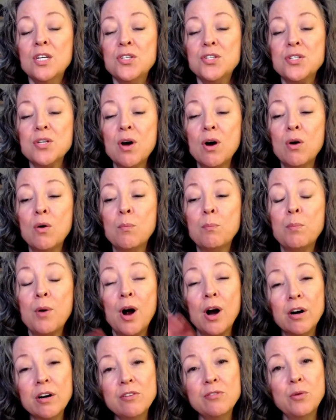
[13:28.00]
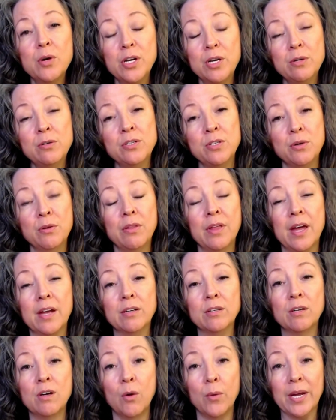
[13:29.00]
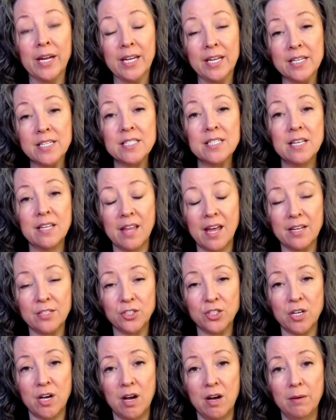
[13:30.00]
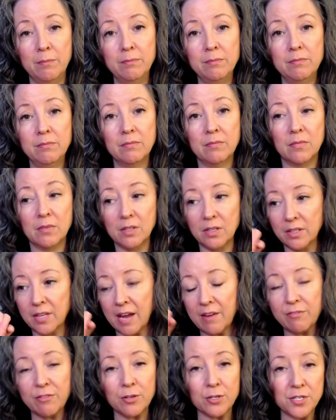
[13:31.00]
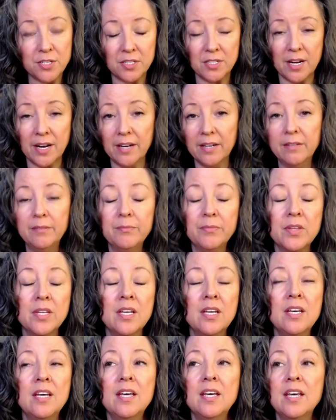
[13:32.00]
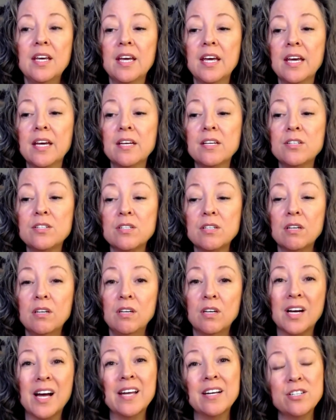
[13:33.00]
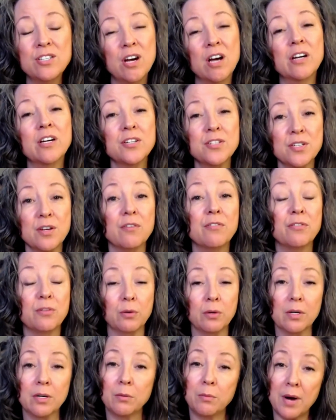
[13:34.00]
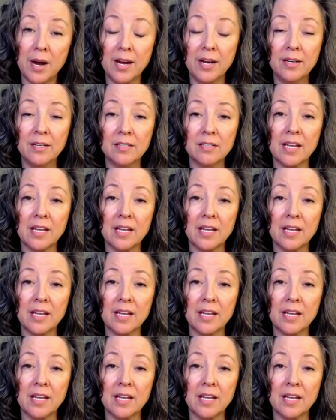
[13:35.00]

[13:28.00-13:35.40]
So part of what you do then going into that job, that first day, is you kind of talk yourself through it, right?